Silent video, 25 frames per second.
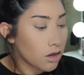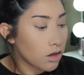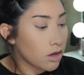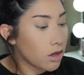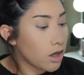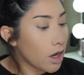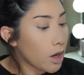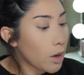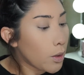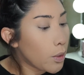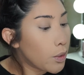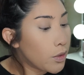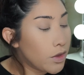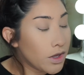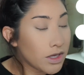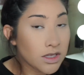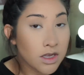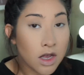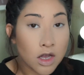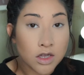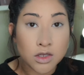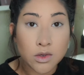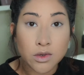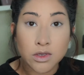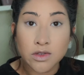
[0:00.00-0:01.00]
look. This
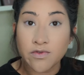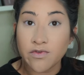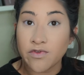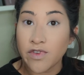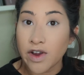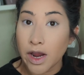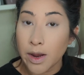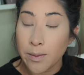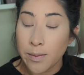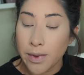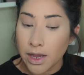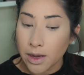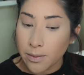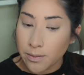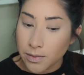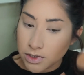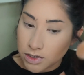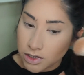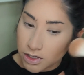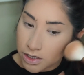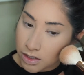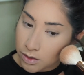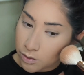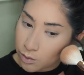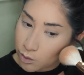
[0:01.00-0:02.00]
also is very
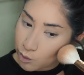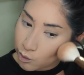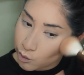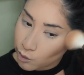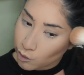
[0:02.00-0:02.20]
pigmented.